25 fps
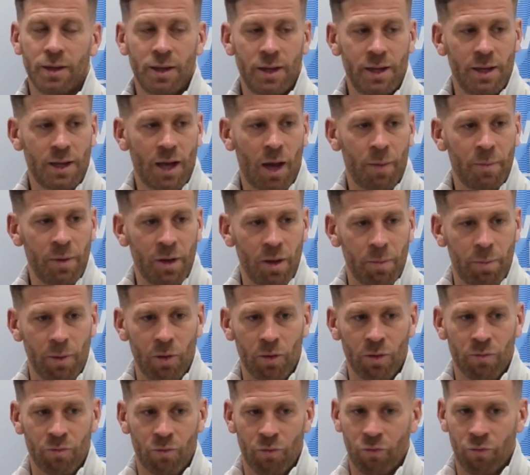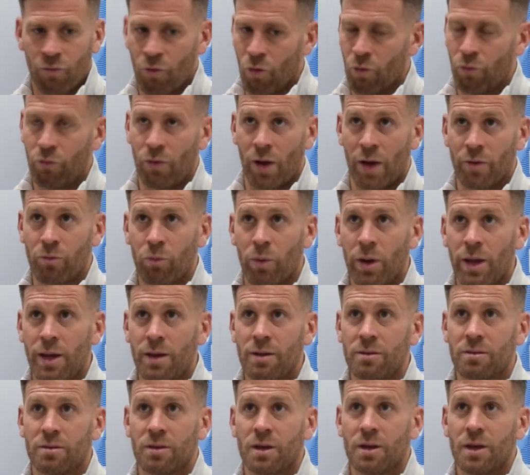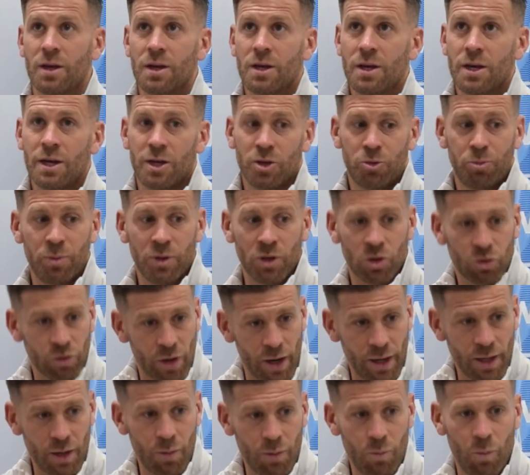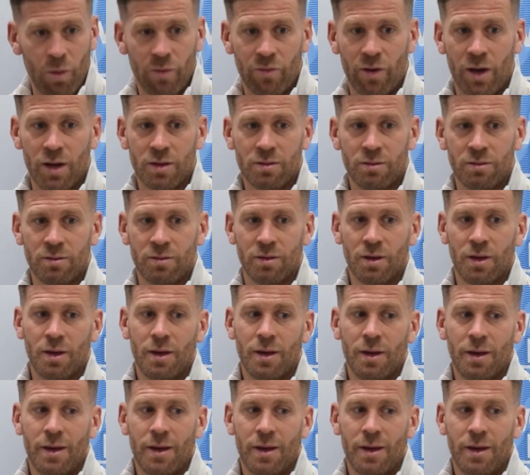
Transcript: He come in the building for 4 or 5 weeks, has been training with us.